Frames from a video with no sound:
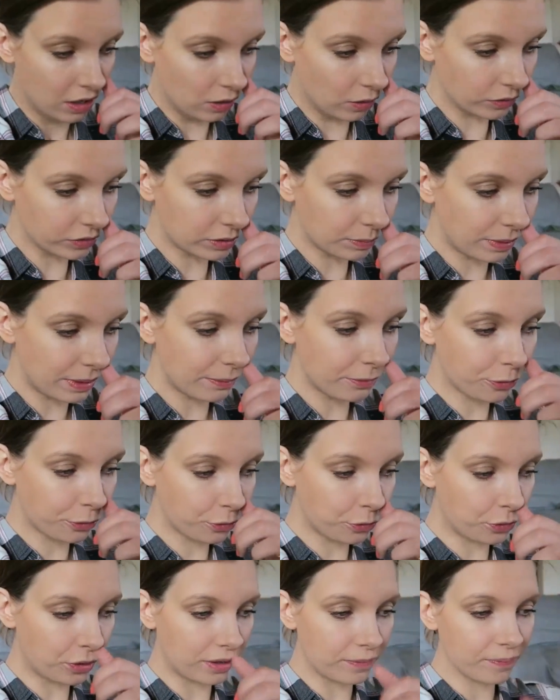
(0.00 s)
Lots of people
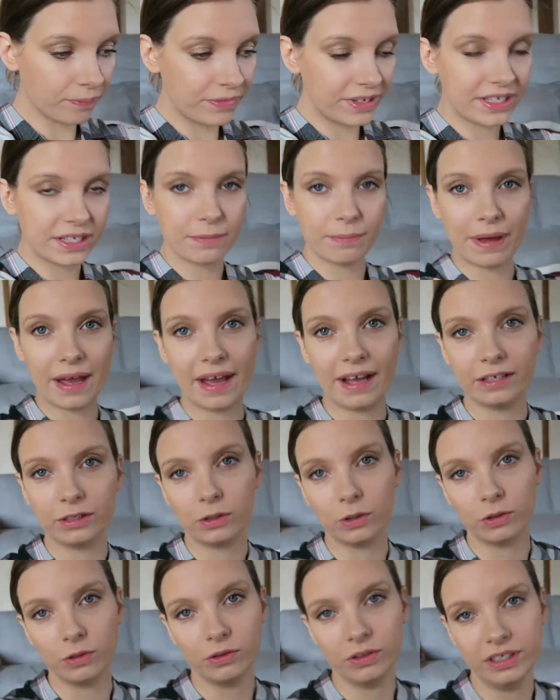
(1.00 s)
thought Mr. Bear
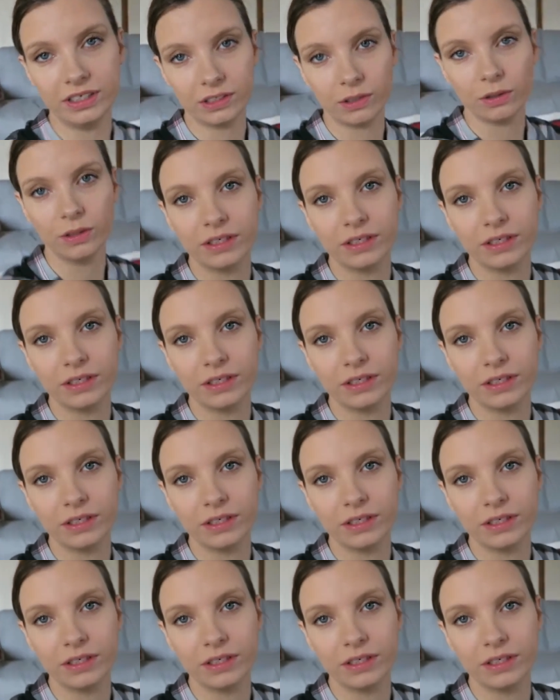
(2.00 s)
had gone on his